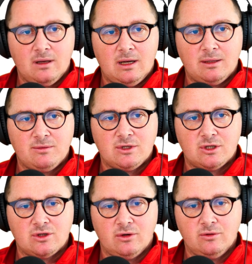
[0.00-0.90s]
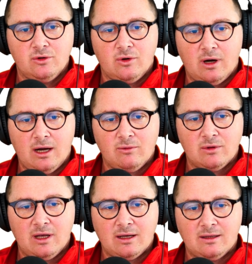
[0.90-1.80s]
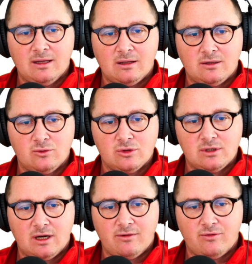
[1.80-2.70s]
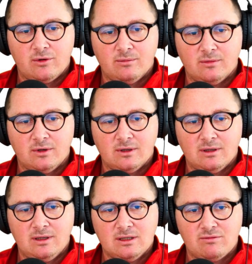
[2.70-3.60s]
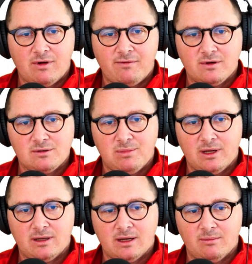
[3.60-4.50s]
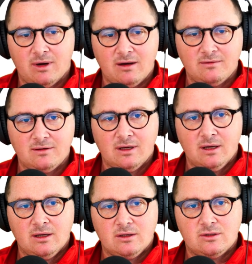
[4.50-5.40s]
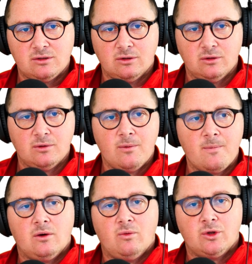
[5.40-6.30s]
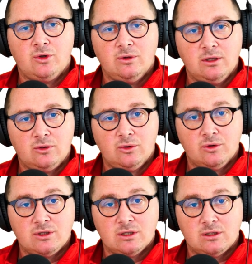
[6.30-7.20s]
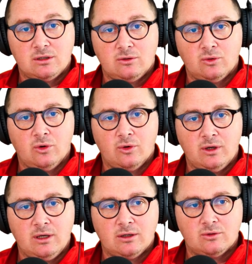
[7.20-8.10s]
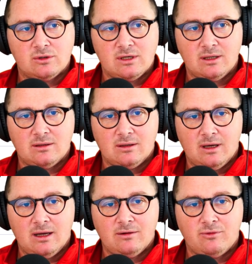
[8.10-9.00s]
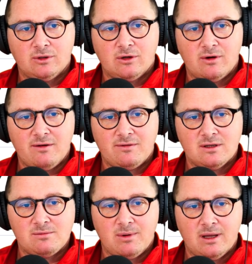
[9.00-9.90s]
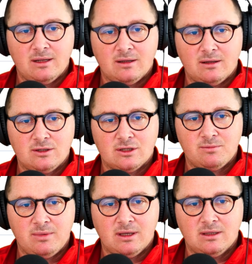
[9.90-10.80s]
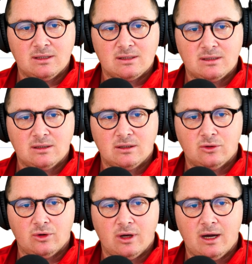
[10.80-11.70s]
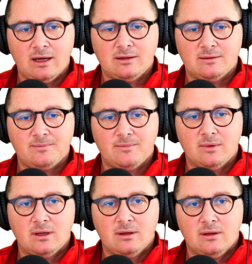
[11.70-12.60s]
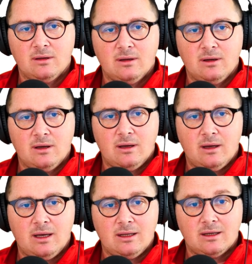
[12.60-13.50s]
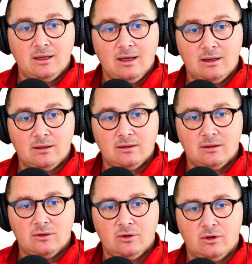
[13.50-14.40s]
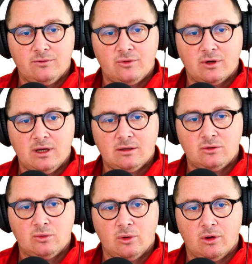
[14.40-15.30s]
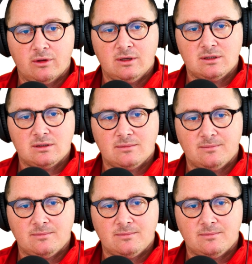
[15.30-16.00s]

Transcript: let me just show you. I would like that to start from this reference plane and above. So what you need to do is just to go here to set. And for the reference plane, just pick this toy height. And again, don't forget to lock this.